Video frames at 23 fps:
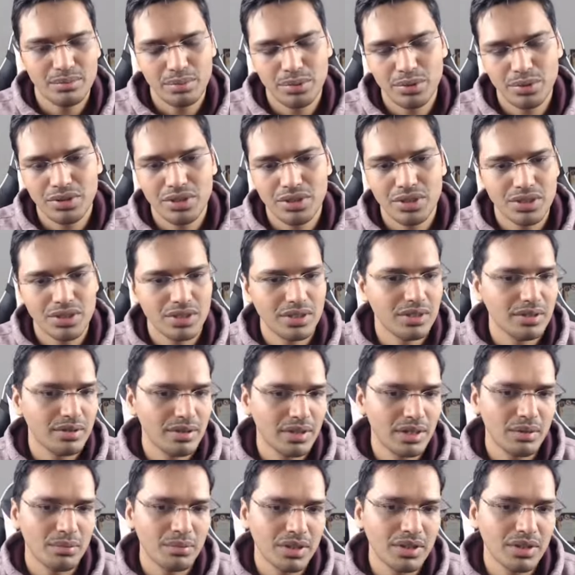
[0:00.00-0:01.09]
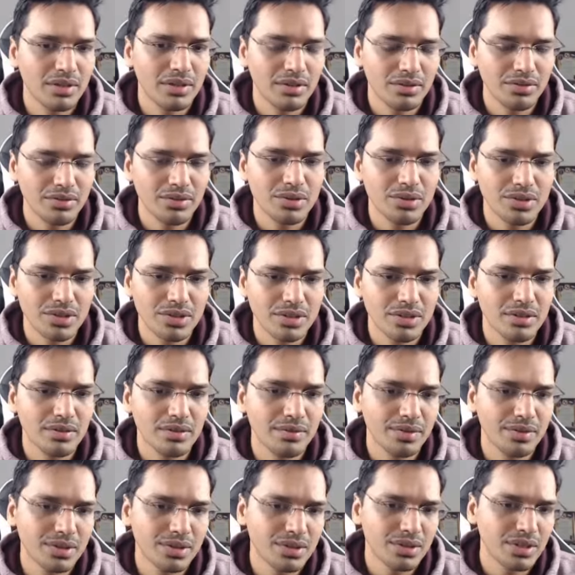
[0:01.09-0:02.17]
position. I mean, of course, the
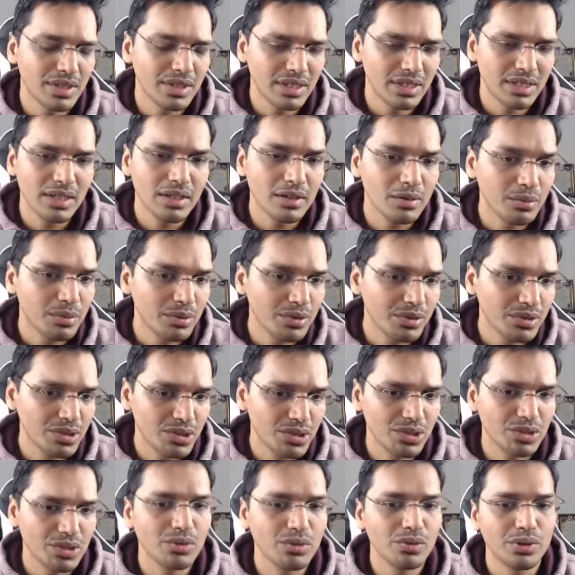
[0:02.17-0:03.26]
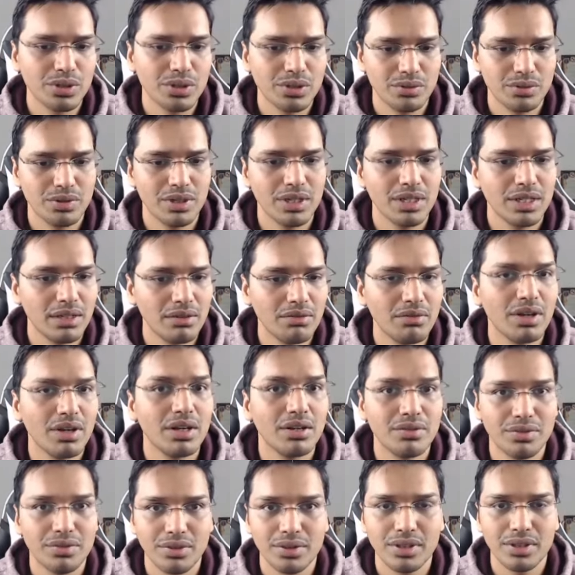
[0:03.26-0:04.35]
first critical position was when he
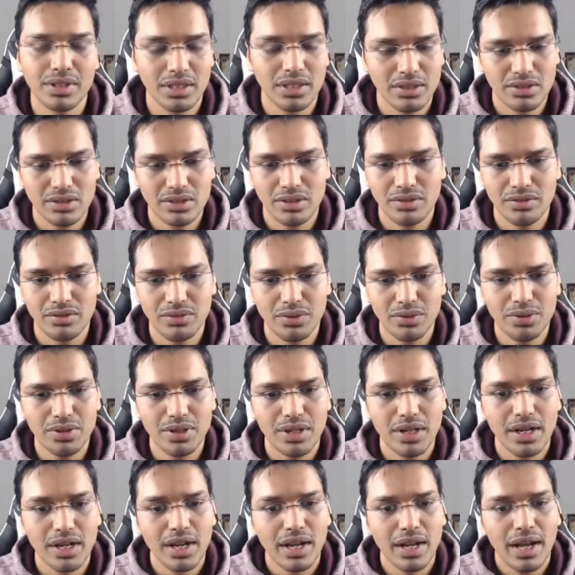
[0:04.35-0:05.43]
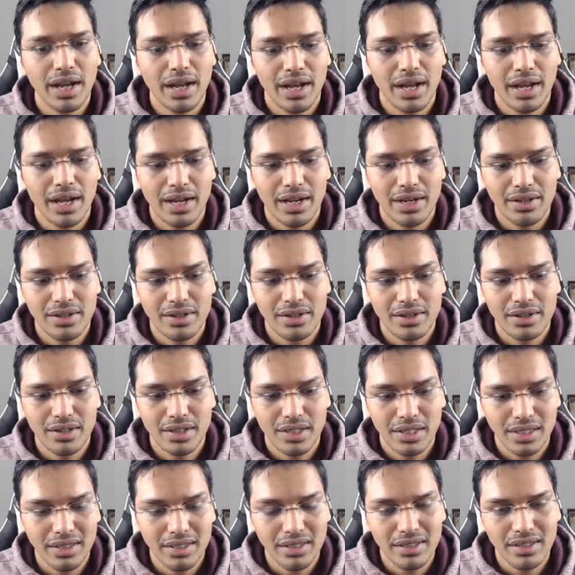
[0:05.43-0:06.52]
went for king c4, and
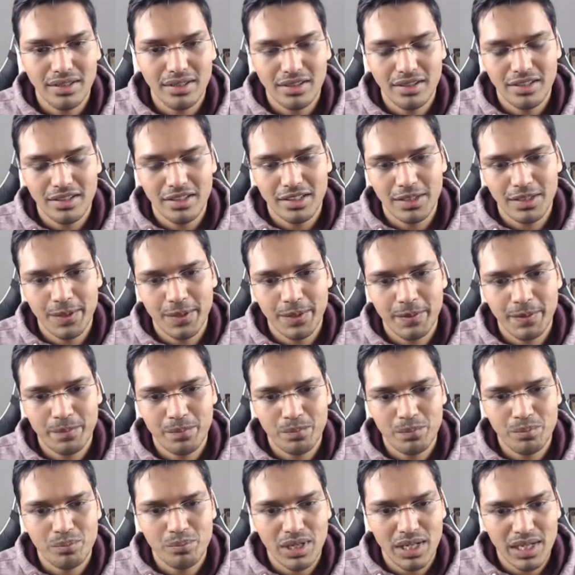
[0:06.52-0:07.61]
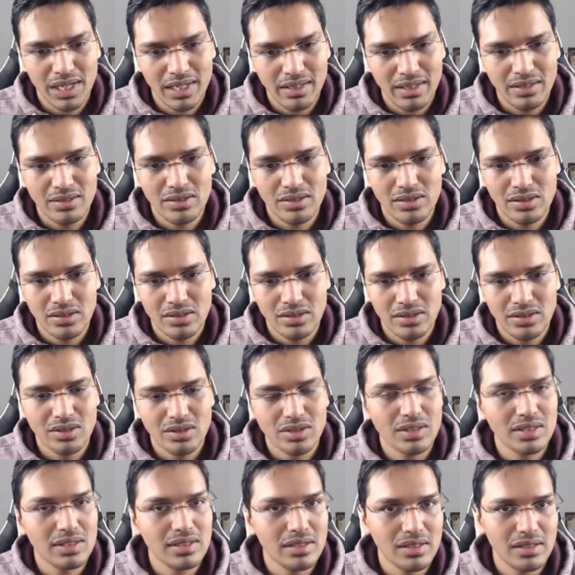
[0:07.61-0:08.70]
here black is
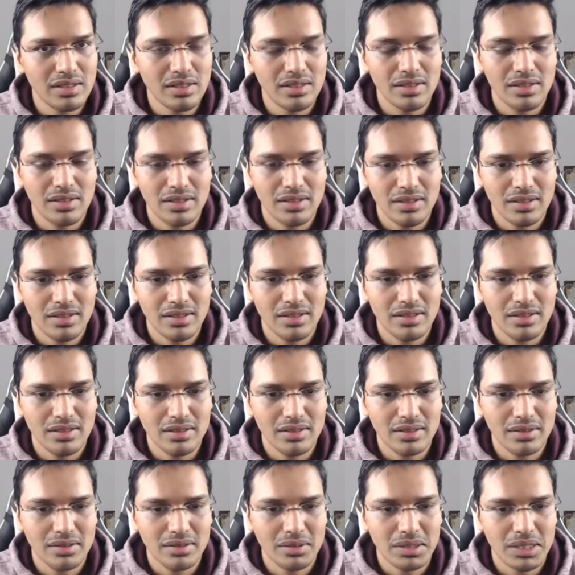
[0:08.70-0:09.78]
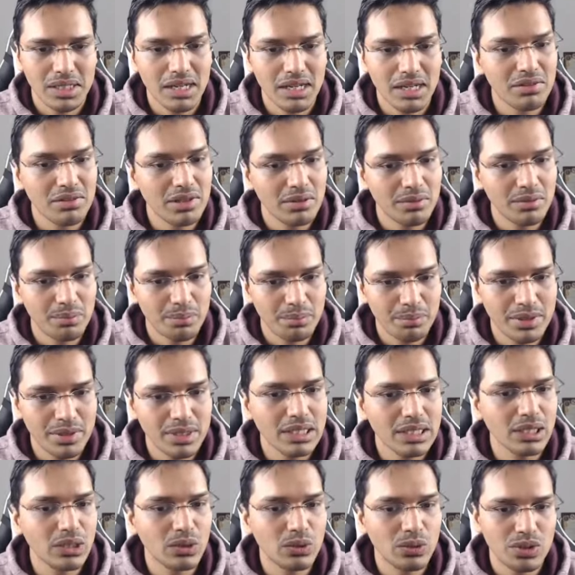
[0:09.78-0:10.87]
still having
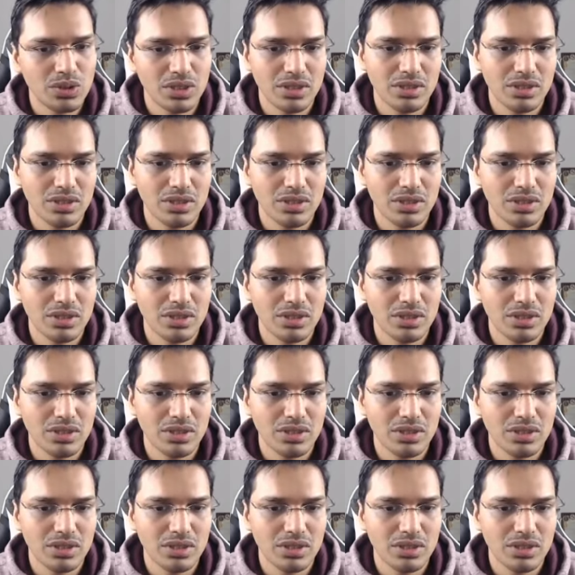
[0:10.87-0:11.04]
pretty good